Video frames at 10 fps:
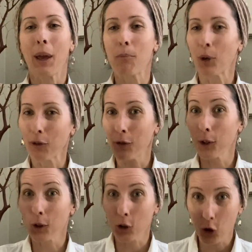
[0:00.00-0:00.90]
they
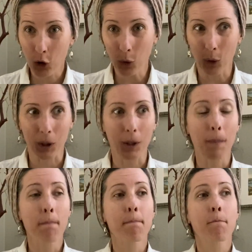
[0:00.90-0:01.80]
prefer short
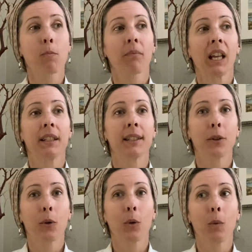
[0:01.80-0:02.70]

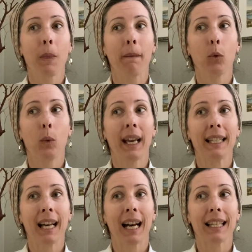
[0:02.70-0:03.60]
so
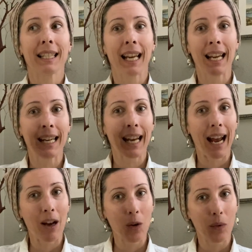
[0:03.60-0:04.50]
when i take
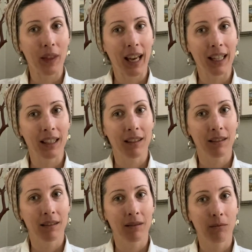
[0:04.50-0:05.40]
out that
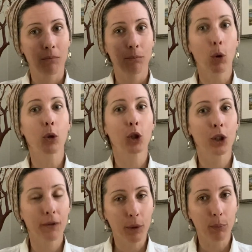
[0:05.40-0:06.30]

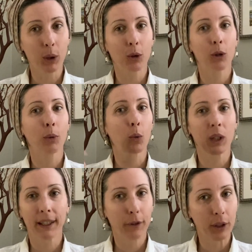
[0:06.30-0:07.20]
portion of the blurb or
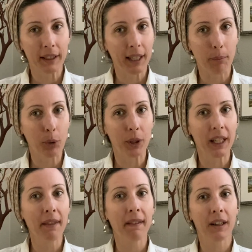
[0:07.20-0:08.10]
whatever else i put
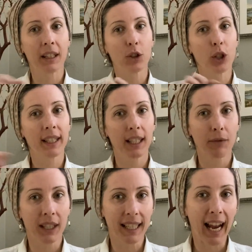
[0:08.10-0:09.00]
in there and just
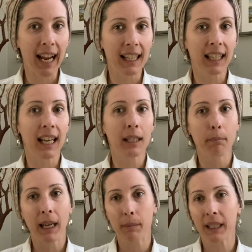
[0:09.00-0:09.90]
leave the tagline
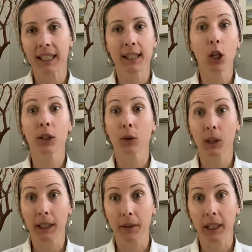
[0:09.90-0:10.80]
maybe it's not so
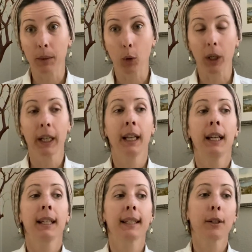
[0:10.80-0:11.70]
clear anymore
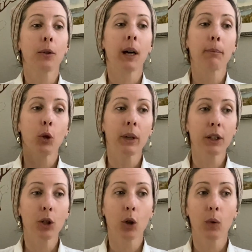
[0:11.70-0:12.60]
so i'm going
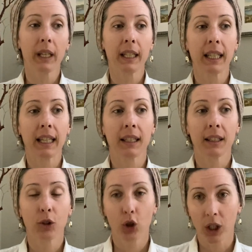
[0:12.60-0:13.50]
to go in and
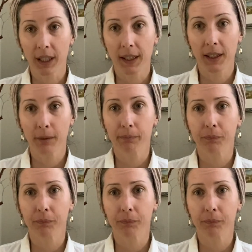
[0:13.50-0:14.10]
adjust